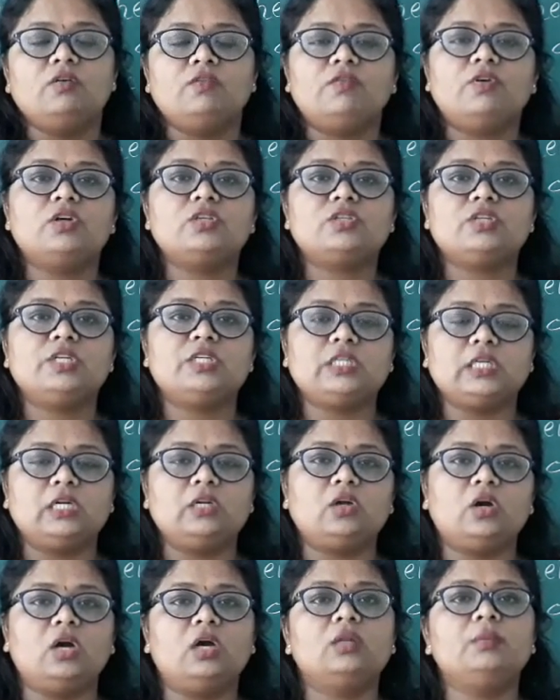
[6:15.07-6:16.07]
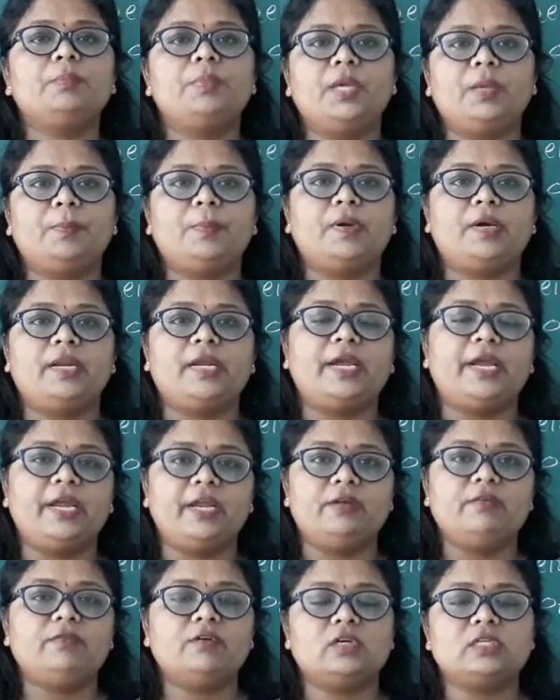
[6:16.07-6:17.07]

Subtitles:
was written on paper and